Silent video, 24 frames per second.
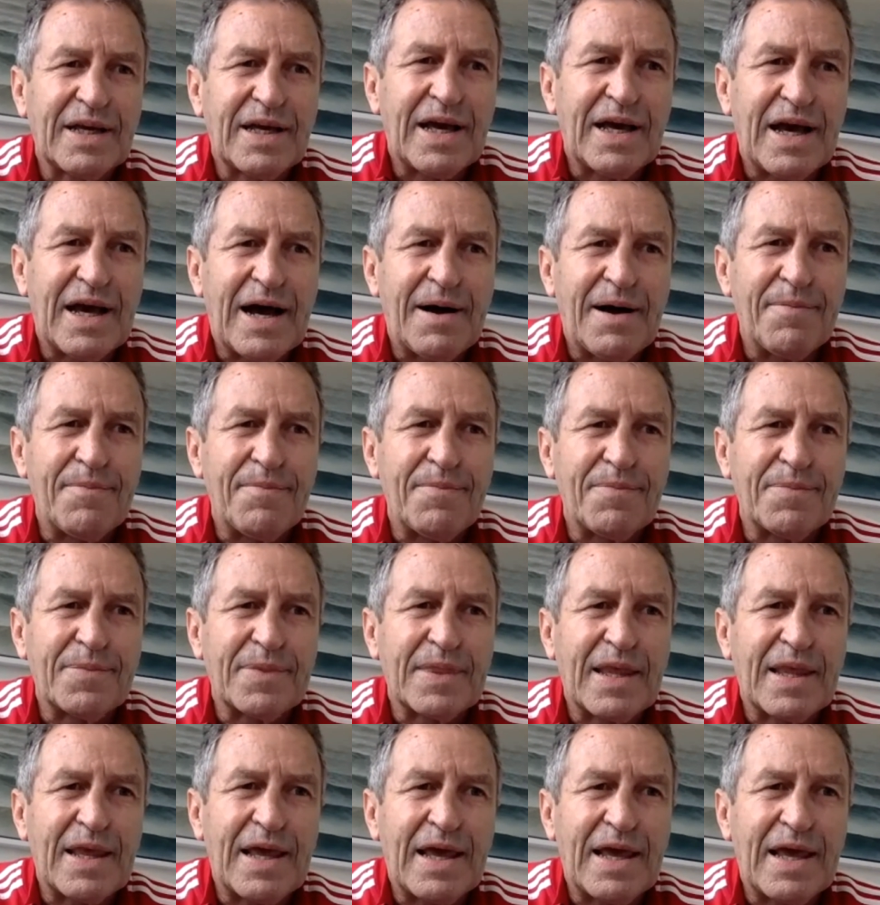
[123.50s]

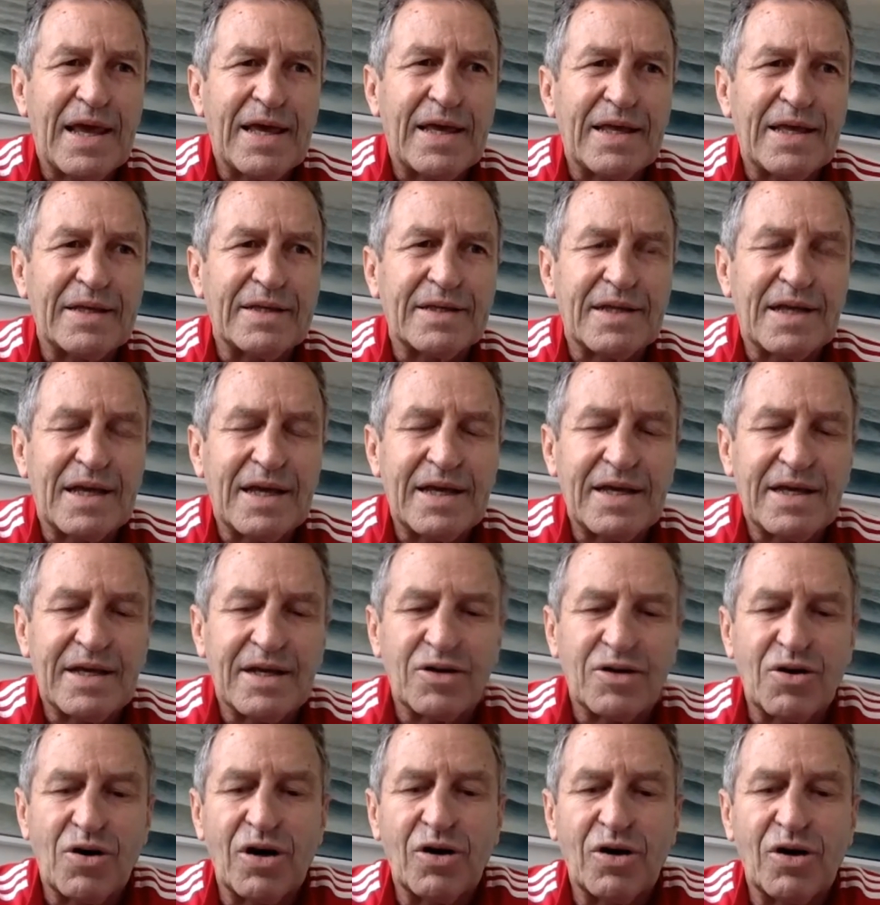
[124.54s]
He and a
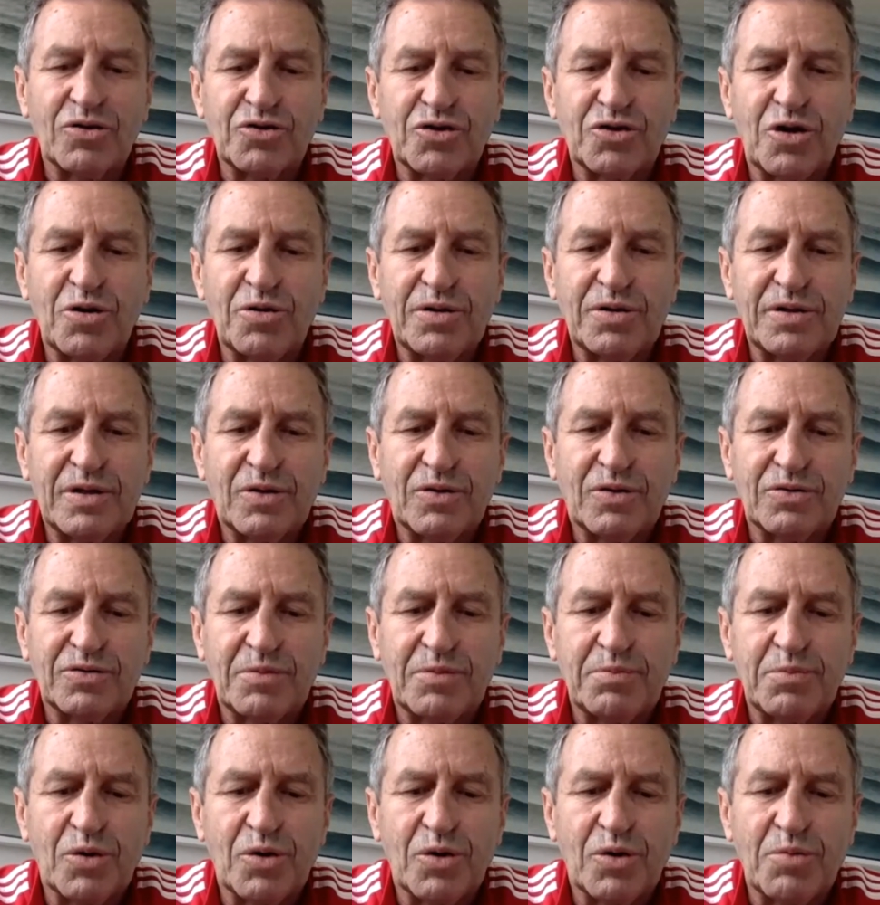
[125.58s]
guy, Andre
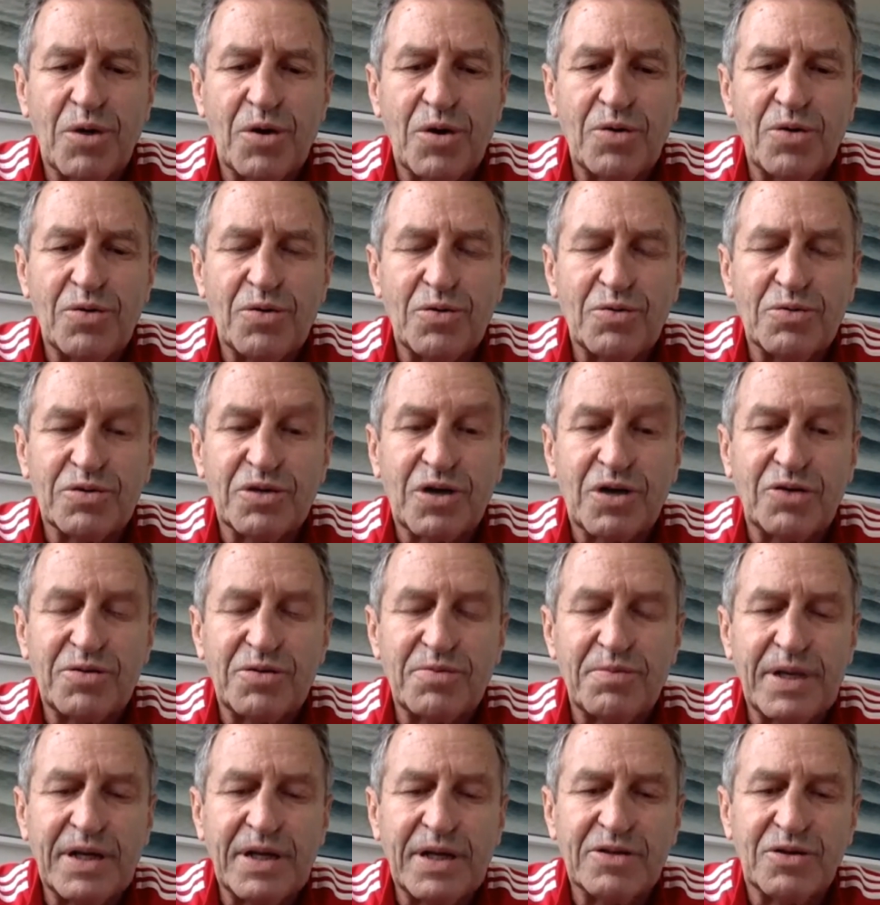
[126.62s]
Bonomo, who was
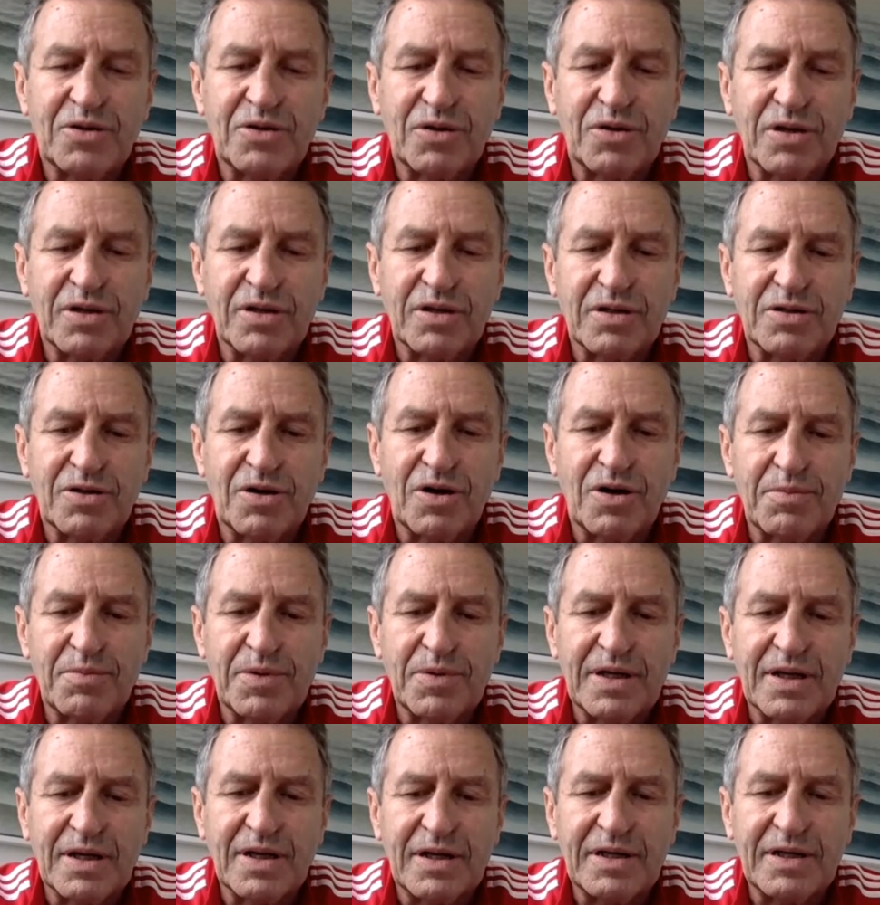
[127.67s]
coaching Benetton at the time
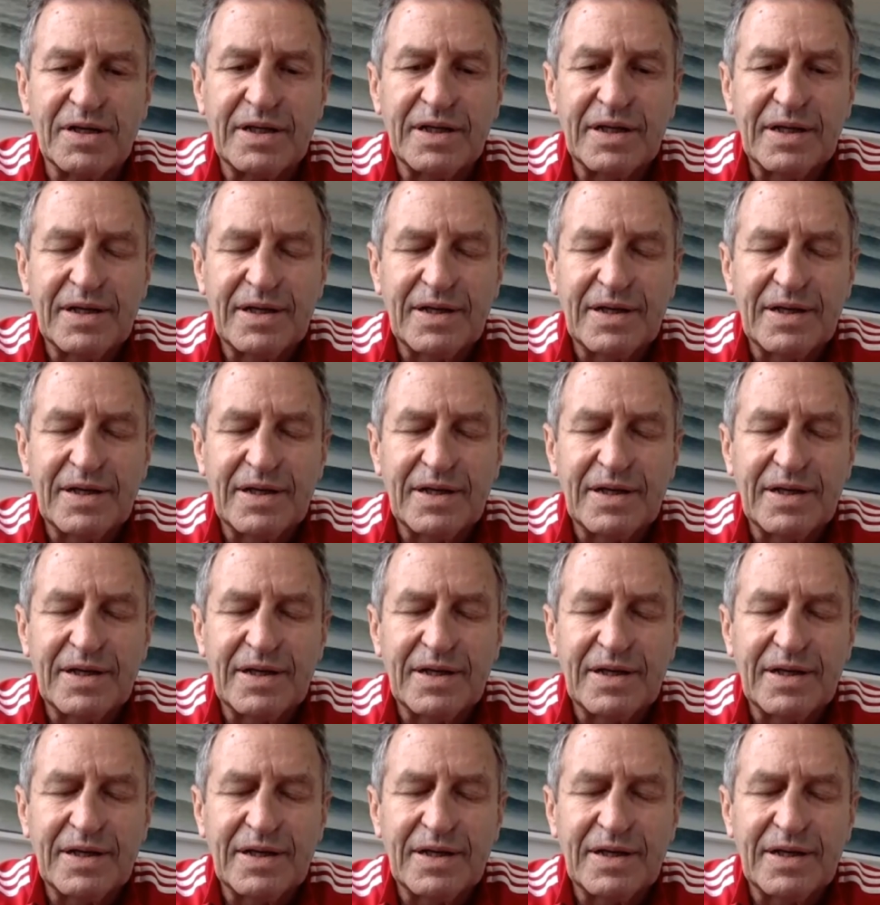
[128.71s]
in Italy,